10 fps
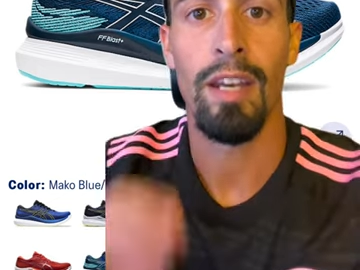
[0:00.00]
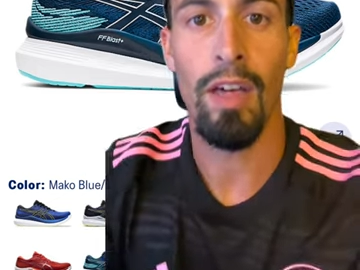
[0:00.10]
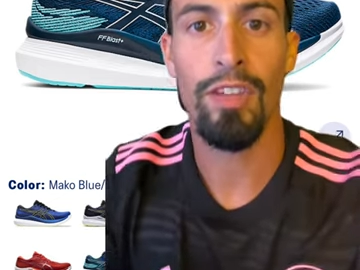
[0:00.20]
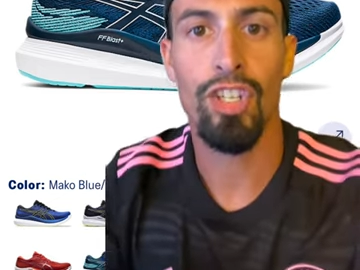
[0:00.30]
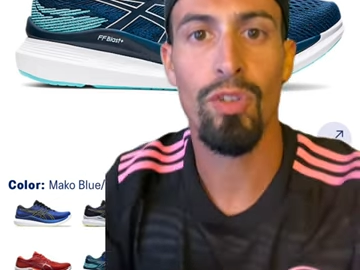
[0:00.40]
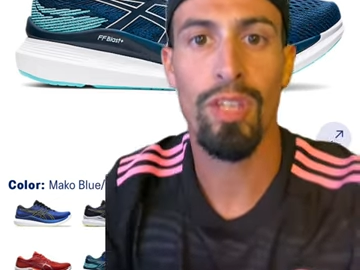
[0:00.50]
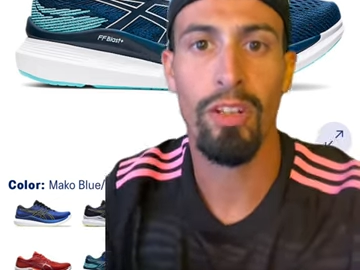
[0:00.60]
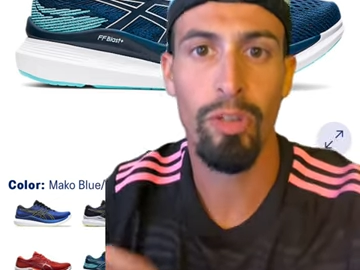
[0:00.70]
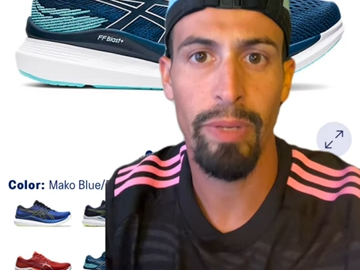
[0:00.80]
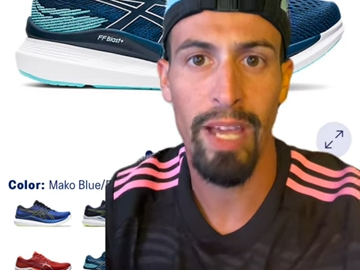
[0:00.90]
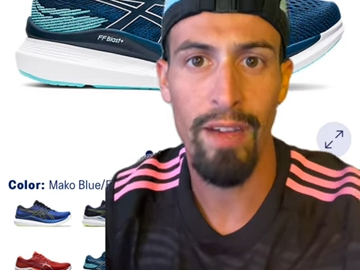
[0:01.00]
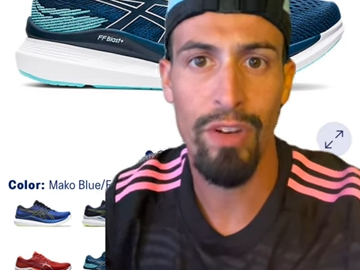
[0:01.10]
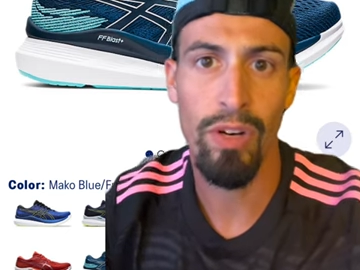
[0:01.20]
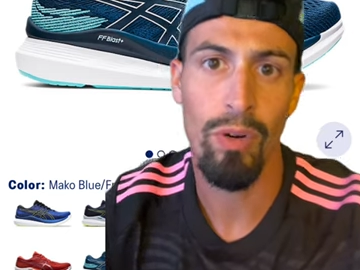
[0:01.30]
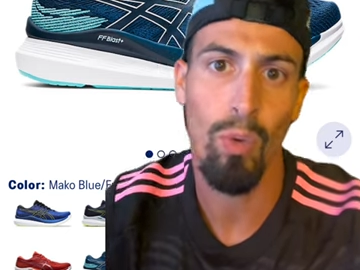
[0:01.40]
Now this shoe is a little bit
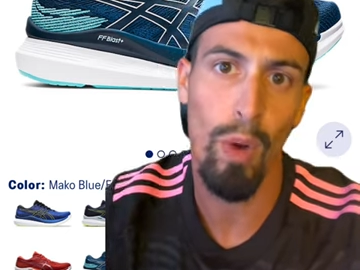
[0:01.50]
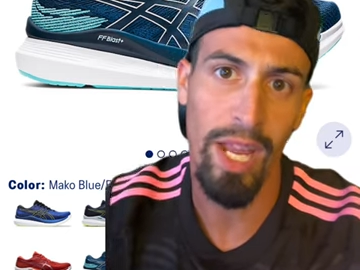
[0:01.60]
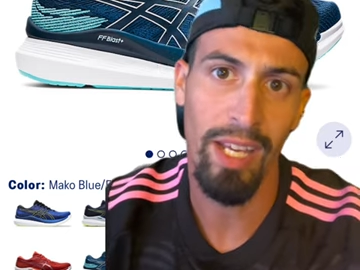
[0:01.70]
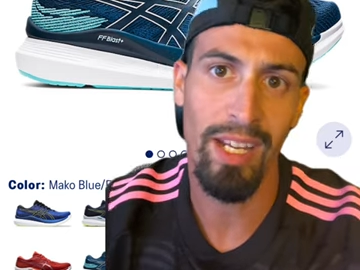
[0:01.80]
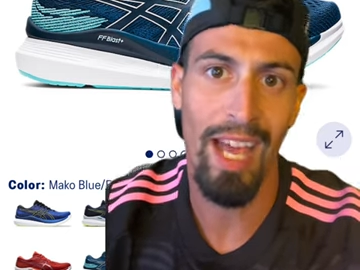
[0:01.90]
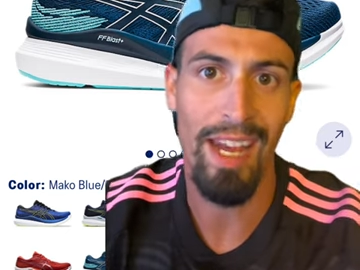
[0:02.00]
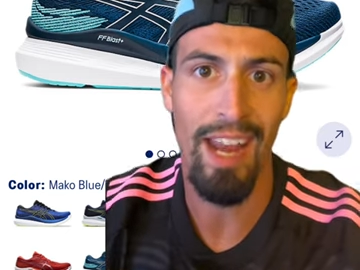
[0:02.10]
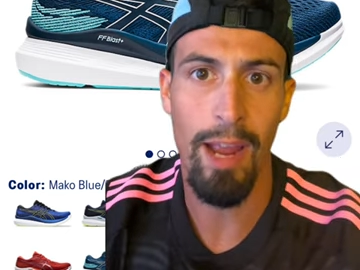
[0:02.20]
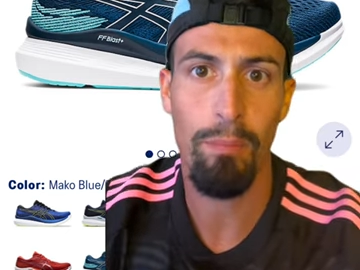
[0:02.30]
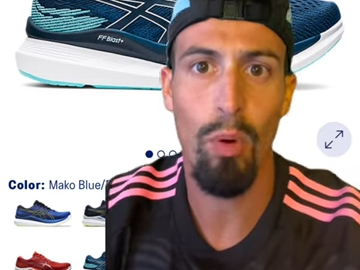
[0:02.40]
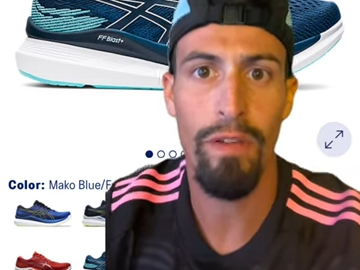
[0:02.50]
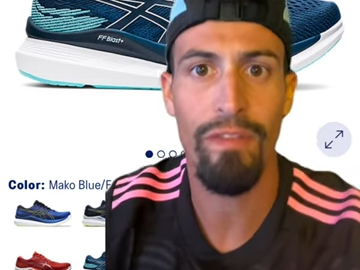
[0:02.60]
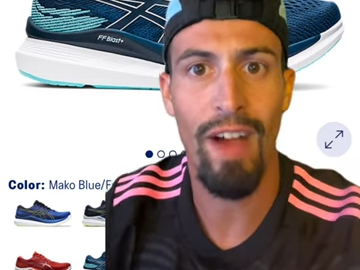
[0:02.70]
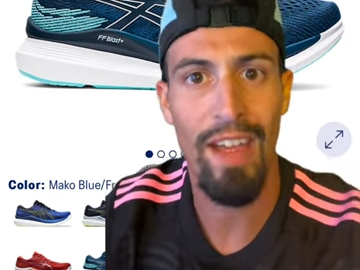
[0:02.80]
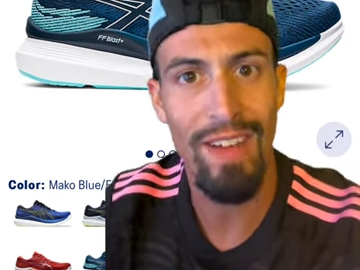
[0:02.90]
heavier, weighing in at
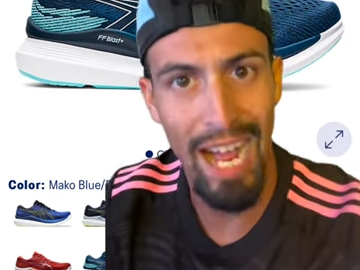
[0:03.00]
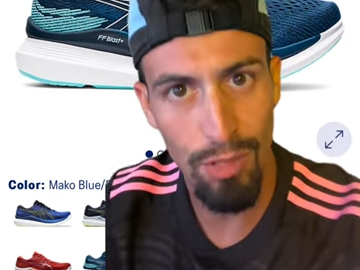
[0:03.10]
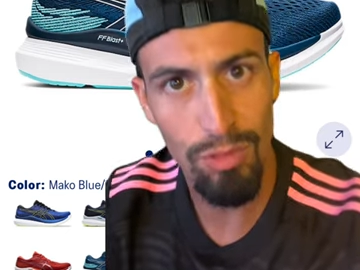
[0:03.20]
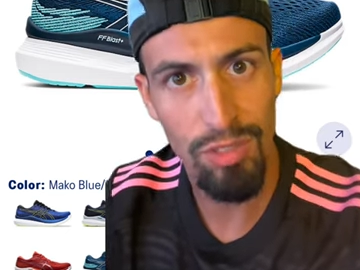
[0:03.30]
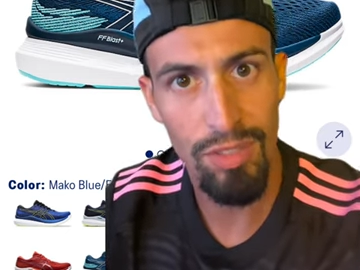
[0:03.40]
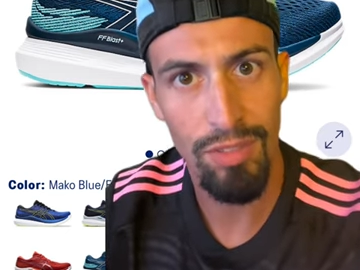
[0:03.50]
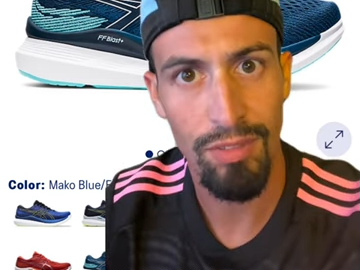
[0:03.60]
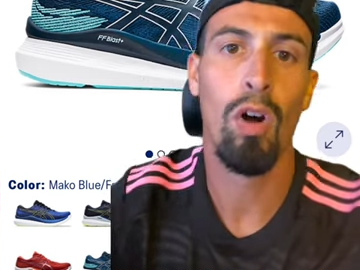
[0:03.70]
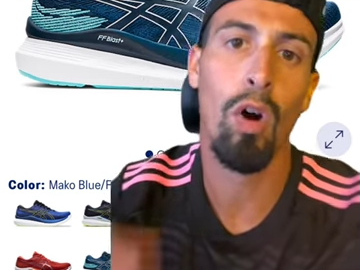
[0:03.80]
9.5 ounces.